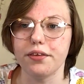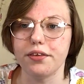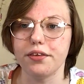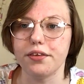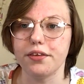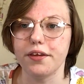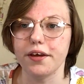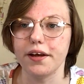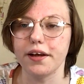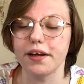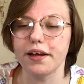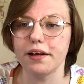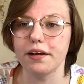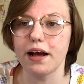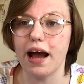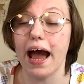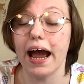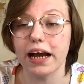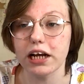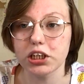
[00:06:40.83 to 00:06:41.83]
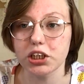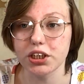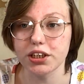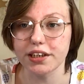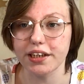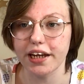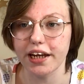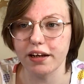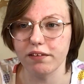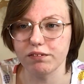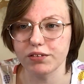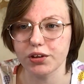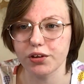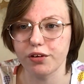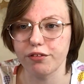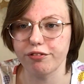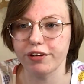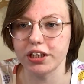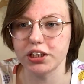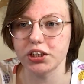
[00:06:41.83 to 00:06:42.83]
that action games or
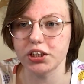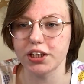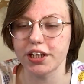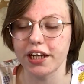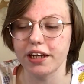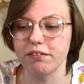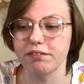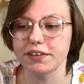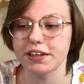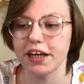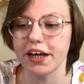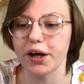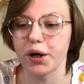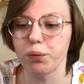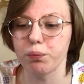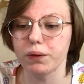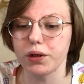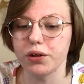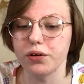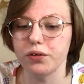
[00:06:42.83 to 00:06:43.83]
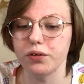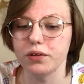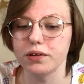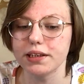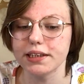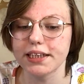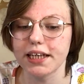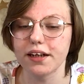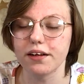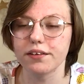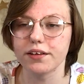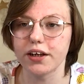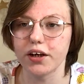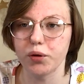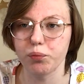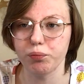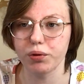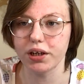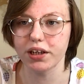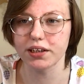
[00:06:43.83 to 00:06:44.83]
adventure games help you settle down,
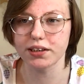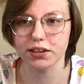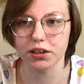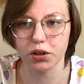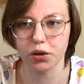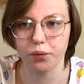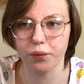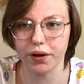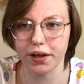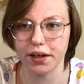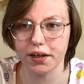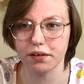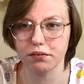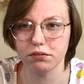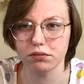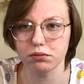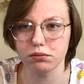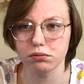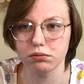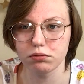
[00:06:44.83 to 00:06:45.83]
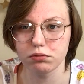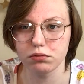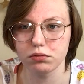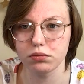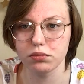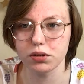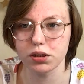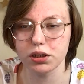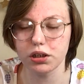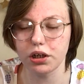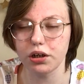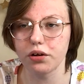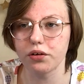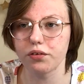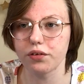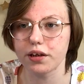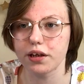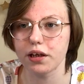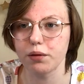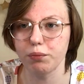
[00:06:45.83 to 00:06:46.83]
because they're quite, you know, they
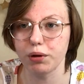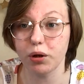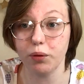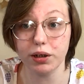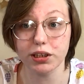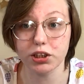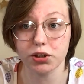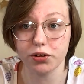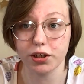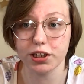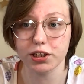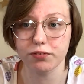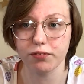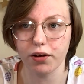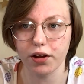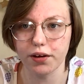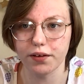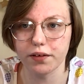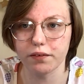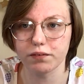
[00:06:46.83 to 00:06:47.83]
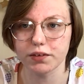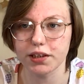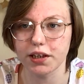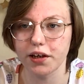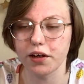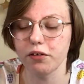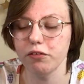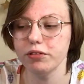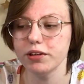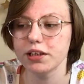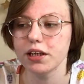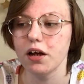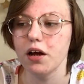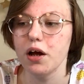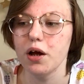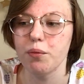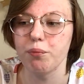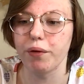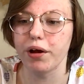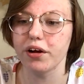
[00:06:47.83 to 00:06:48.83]
can be quite stressful in themselves.
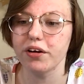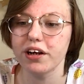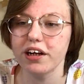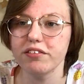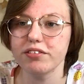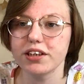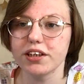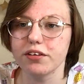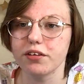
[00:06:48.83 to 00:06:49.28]
Minecraft's